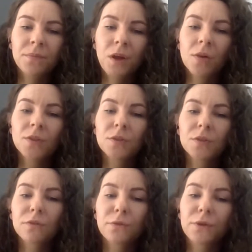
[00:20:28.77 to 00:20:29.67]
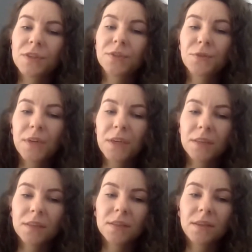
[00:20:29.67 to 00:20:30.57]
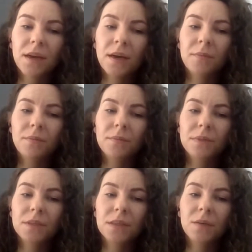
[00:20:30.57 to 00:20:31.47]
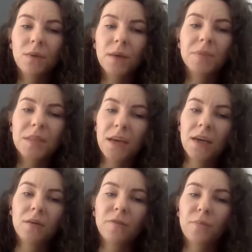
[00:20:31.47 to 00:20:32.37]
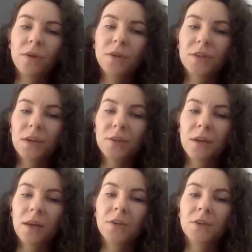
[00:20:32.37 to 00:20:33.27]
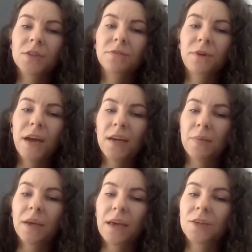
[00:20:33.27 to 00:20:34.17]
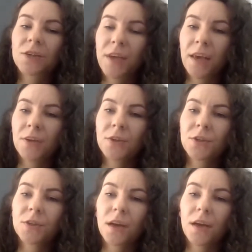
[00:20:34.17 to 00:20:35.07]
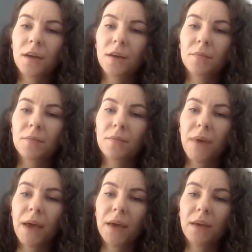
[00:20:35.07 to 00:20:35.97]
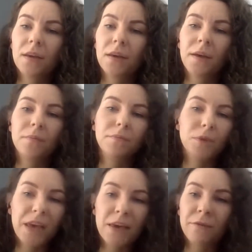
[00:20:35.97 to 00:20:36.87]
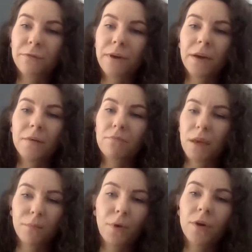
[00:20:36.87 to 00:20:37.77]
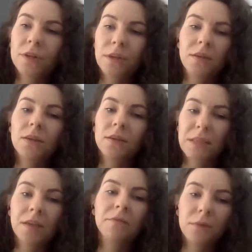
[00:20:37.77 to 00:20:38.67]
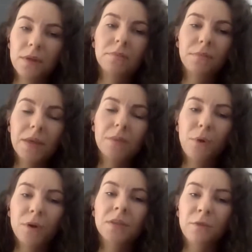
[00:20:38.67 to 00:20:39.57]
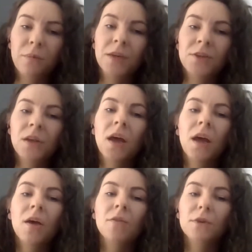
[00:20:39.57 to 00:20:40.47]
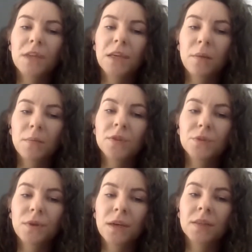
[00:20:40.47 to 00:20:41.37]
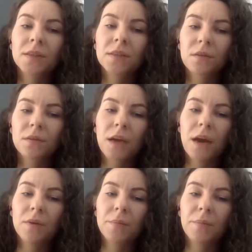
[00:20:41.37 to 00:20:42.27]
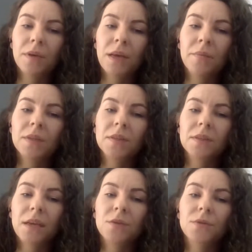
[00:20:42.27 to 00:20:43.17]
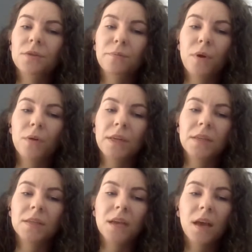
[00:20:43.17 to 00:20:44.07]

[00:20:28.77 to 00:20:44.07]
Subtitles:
Also for the students, the website of Polish National Agency for Academic Exchange may give important and send important information for the incoming students on the current epidemic status of Poland.